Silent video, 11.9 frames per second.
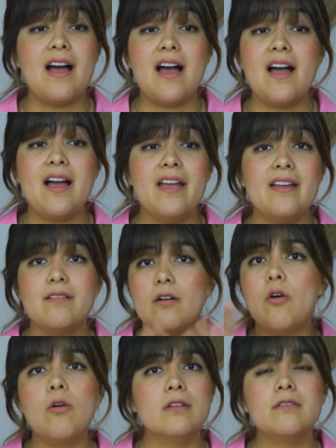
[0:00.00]
I
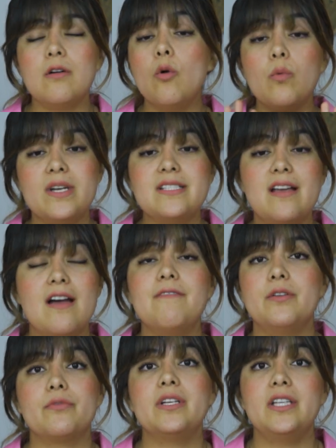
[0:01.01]
al always have
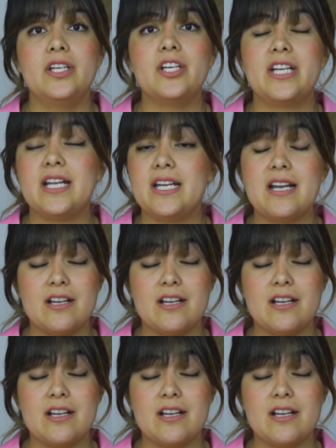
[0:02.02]
been really good at it,